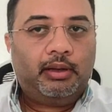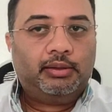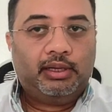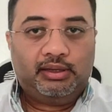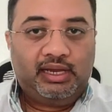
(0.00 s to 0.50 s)
uh,
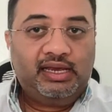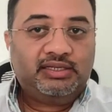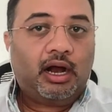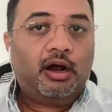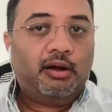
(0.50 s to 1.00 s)
these
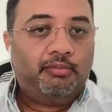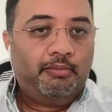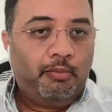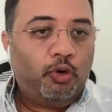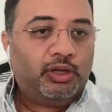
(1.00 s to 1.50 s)

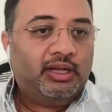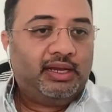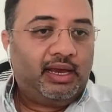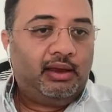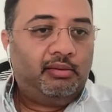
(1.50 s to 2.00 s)
are more than
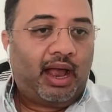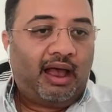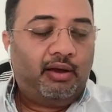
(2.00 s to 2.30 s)
the uh,